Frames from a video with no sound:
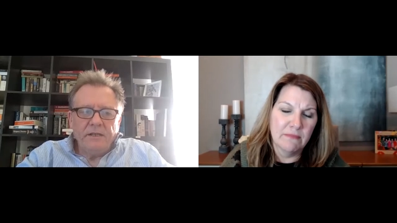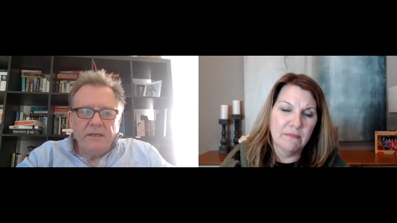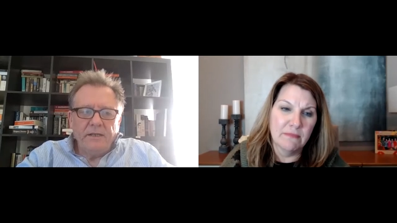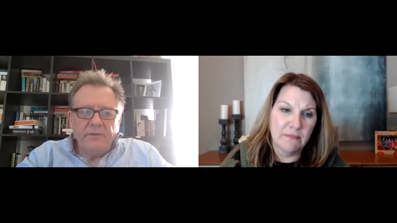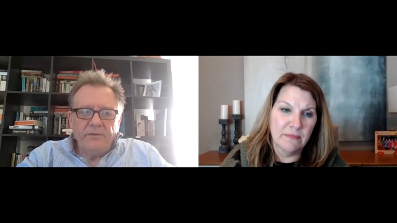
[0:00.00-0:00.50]

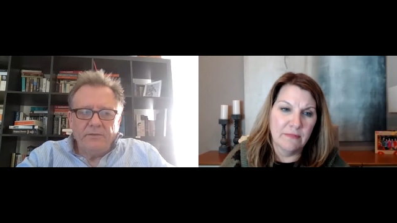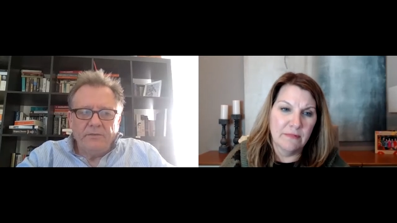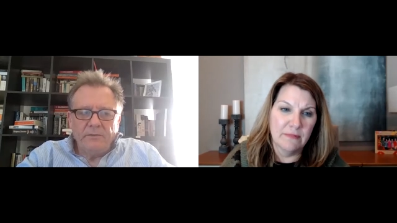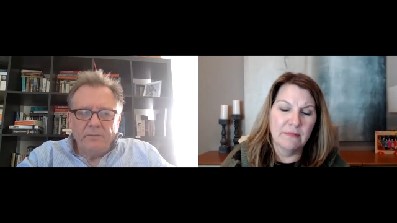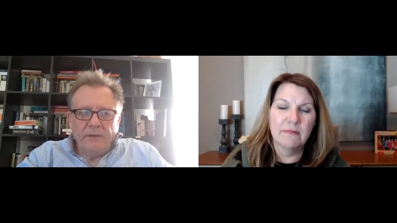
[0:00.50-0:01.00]
Speaker 1: is
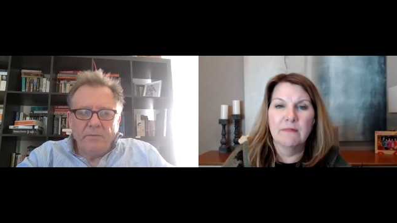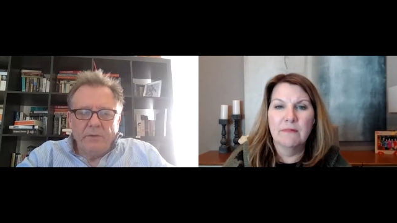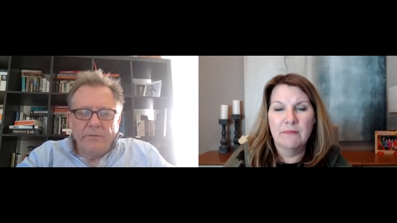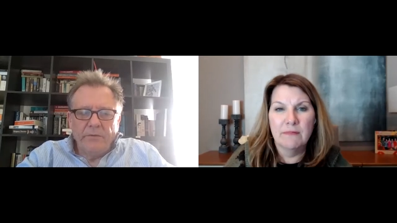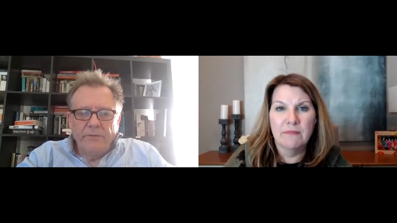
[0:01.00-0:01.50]
the big
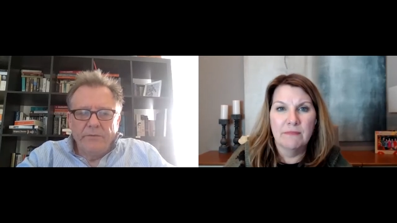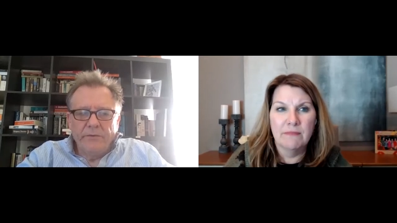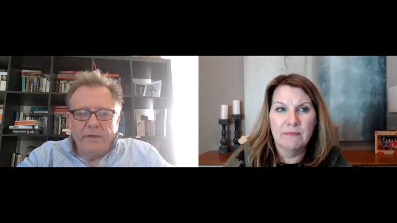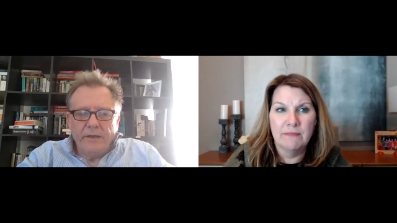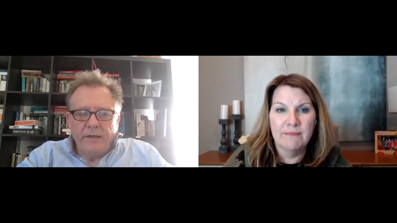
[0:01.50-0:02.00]
one
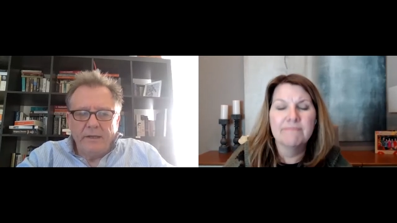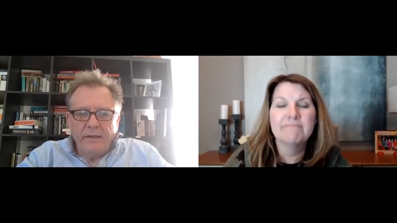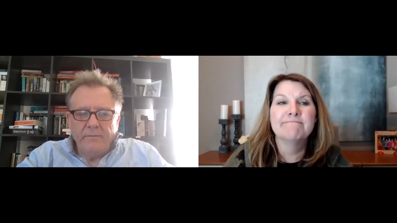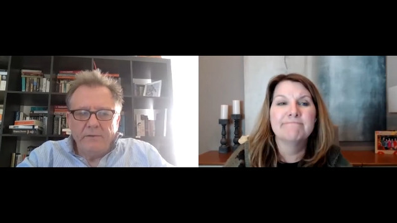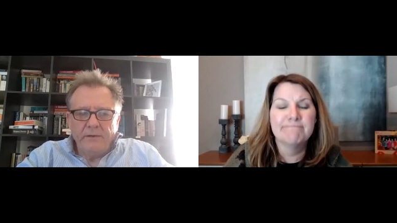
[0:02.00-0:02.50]
uh,
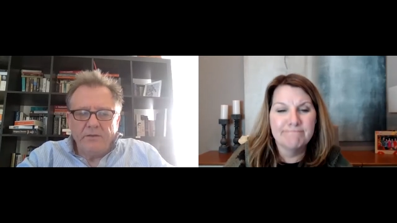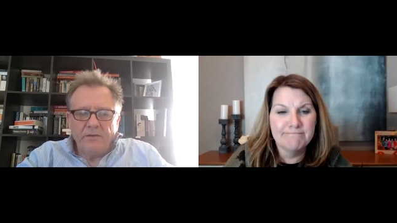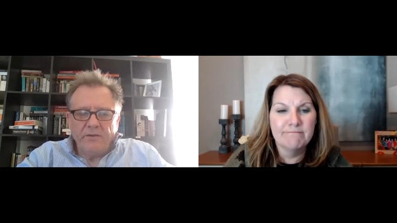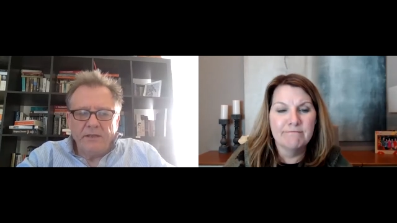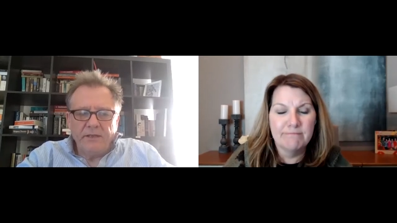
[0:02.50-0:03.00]
because of the
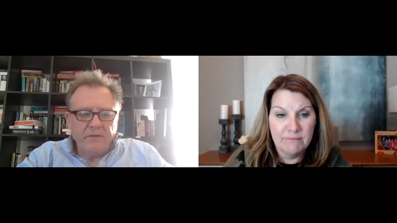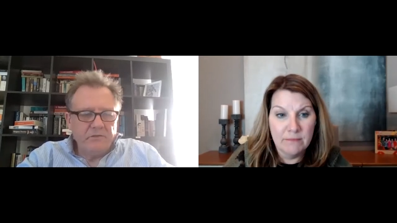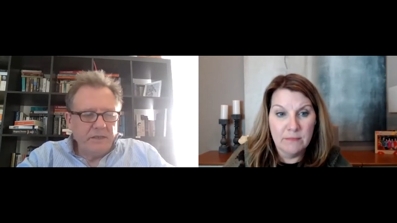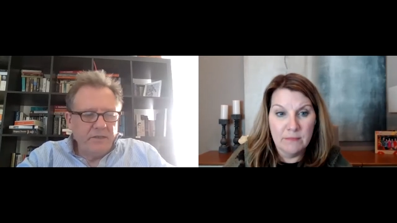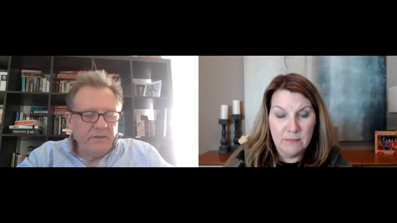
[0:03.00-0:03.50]
size of
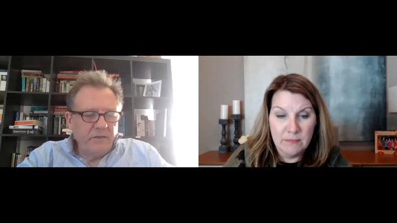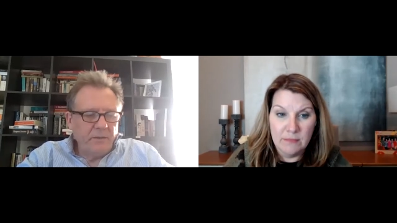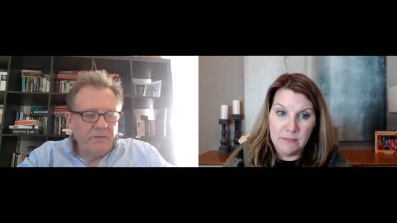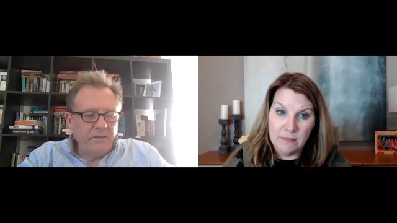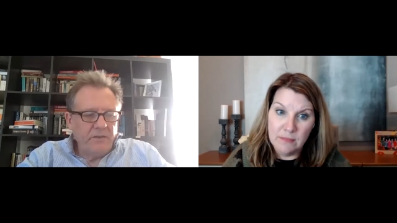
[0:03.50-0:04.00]
China's
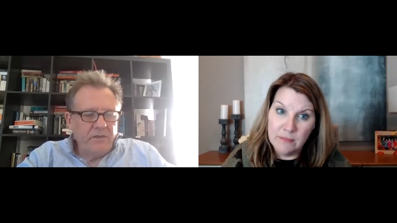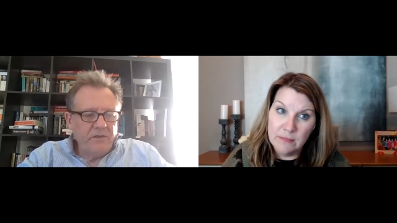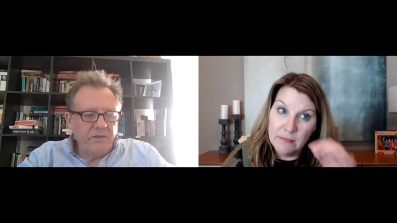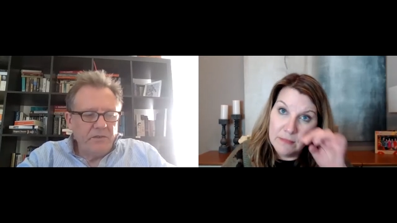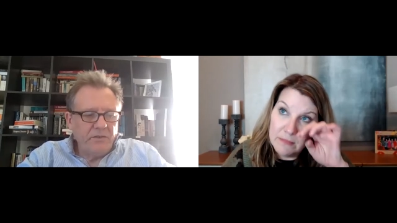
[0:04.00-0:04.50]
capacity
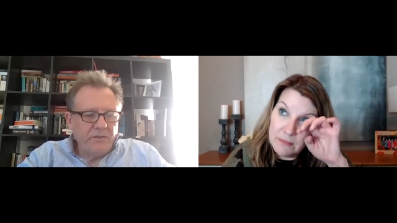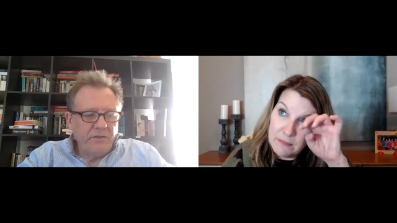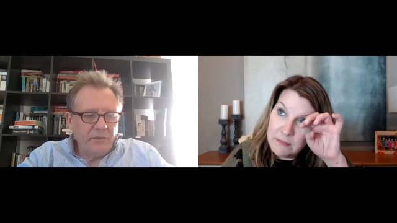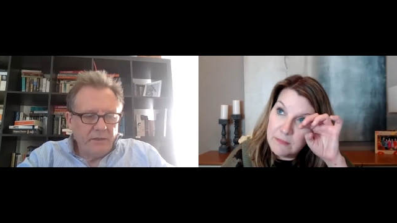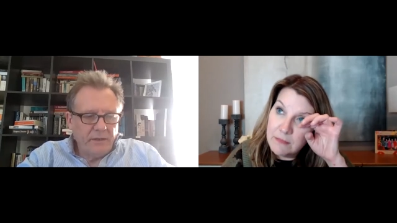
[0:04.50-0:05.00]
additions.
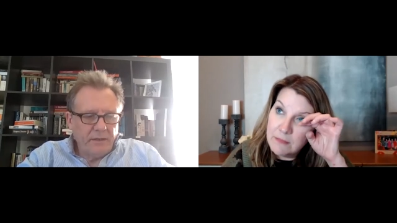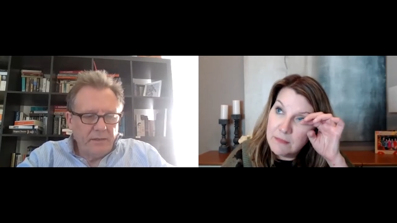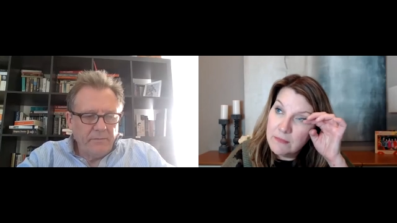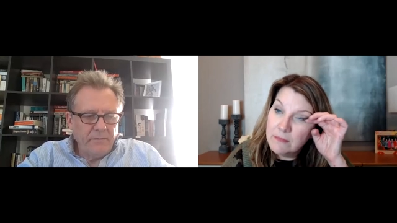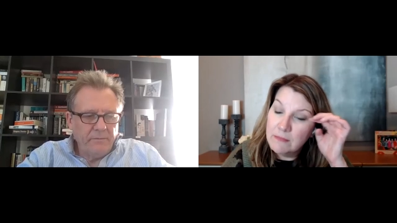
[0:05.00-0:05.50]

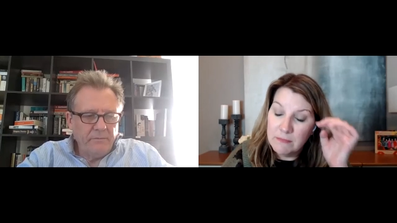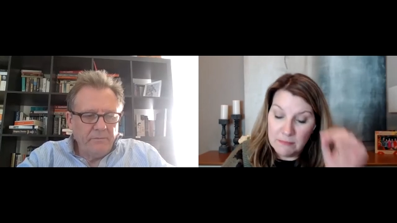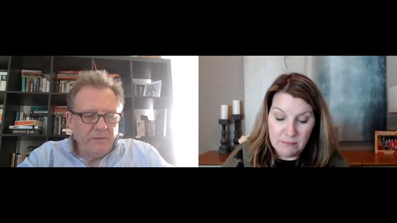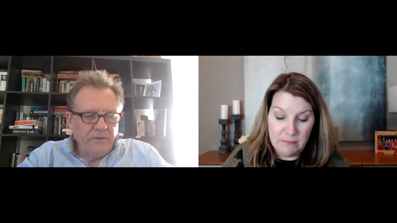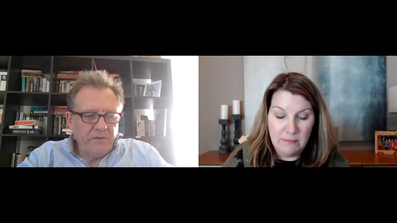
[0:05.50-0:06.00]
Um,
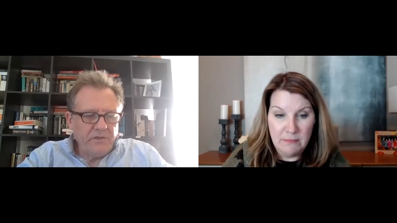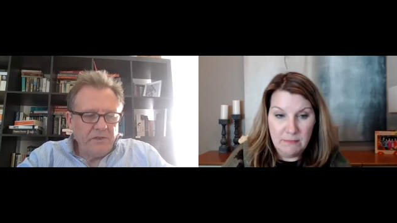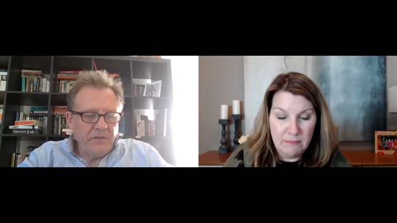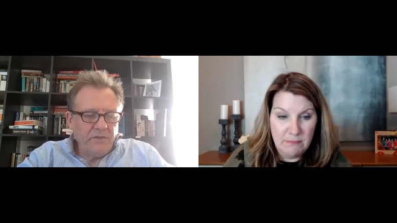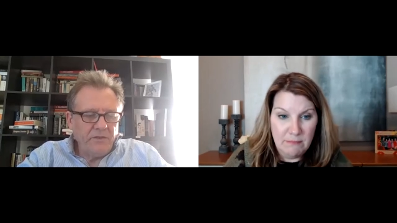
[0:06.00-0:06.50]
potentially, you
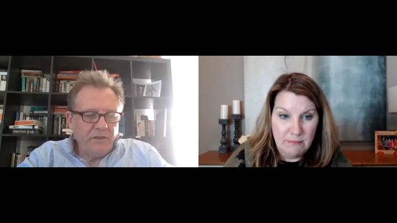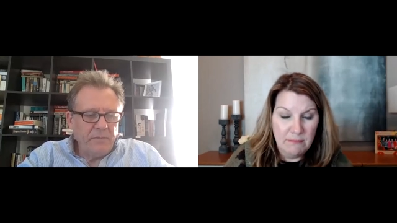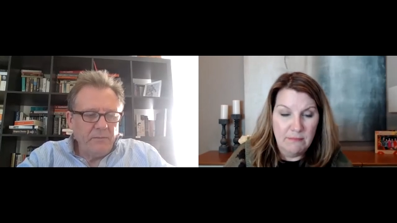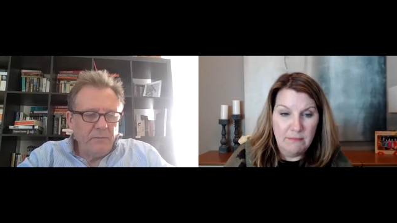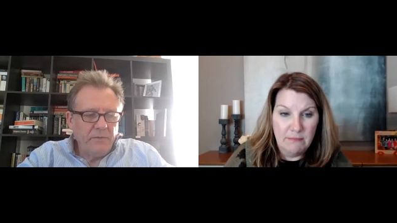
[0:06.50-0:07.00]
could see
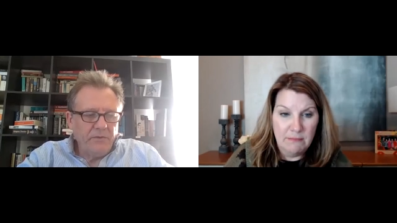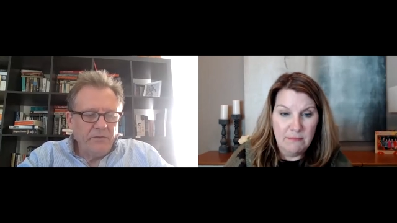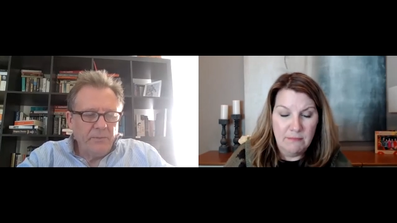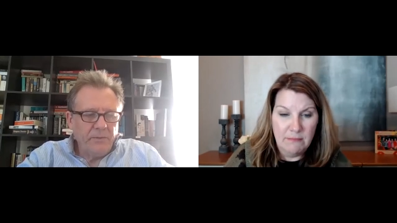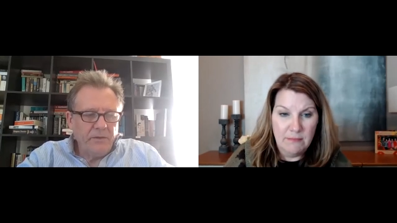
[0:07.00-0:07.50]
imports
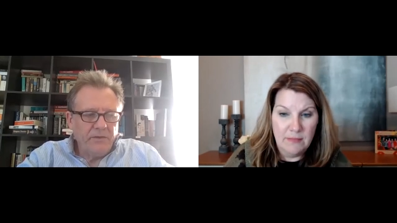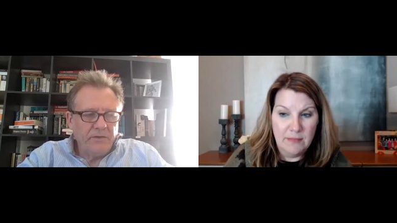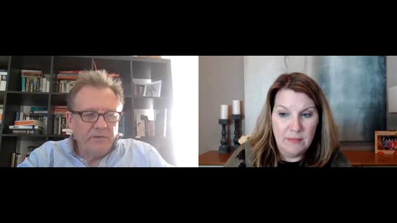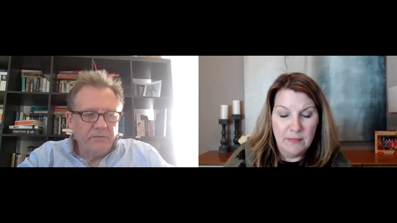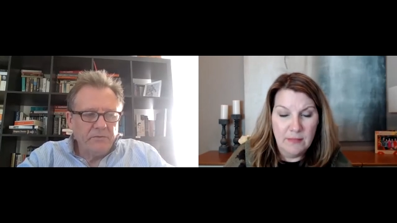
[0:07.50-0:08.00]
dropping
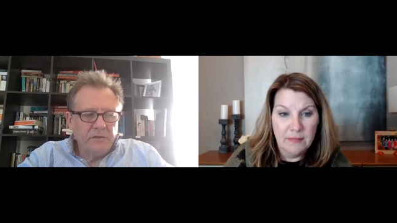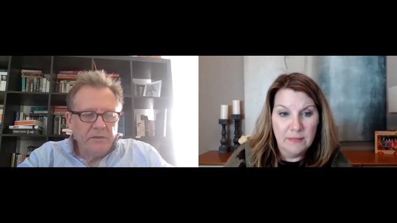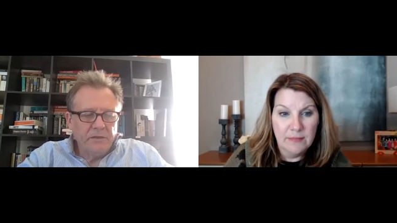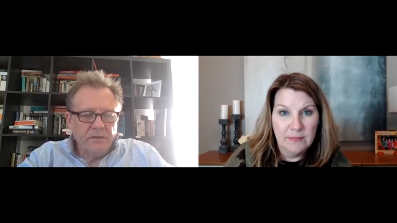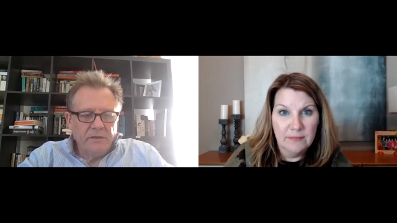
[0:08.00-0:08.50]
to
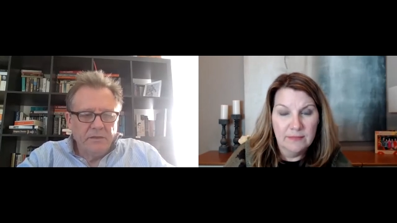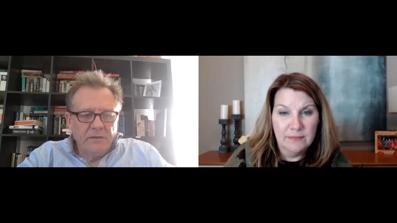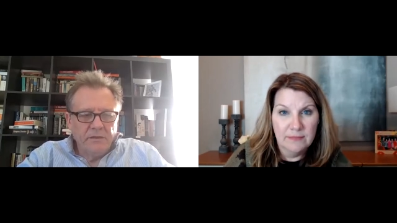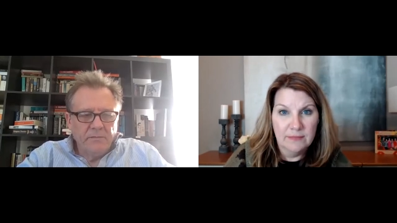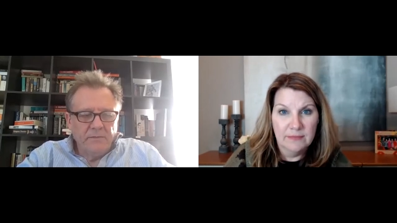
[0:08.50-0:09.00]

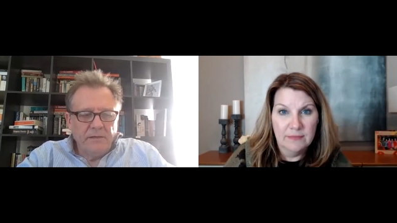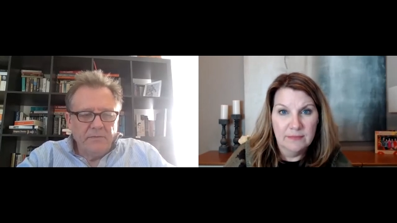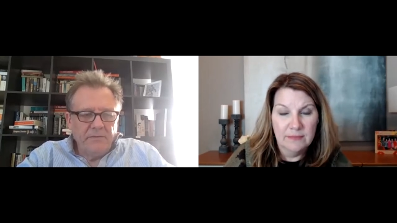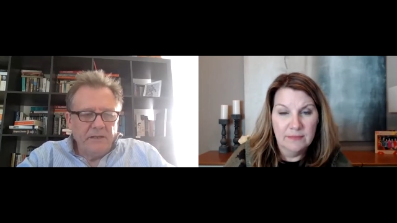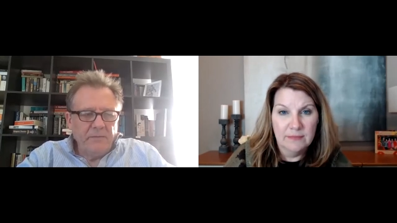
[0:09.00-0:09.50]
about
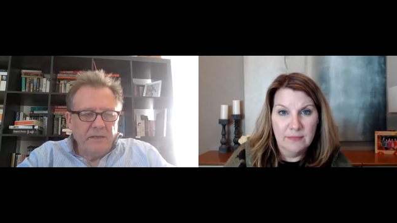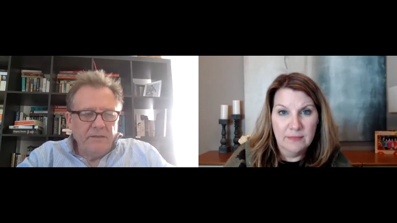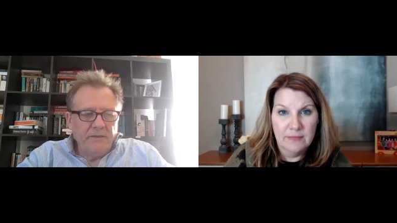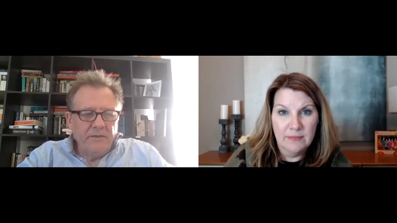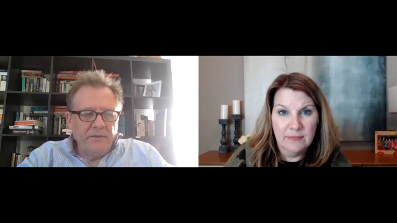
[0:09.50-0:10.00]
five million
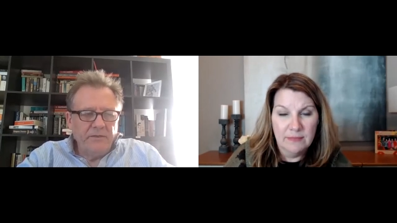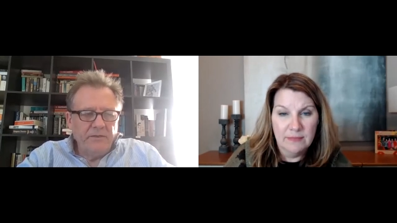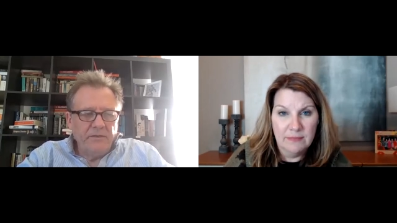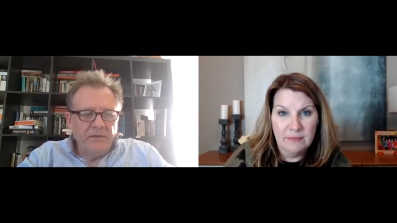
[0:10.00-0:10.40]
tons this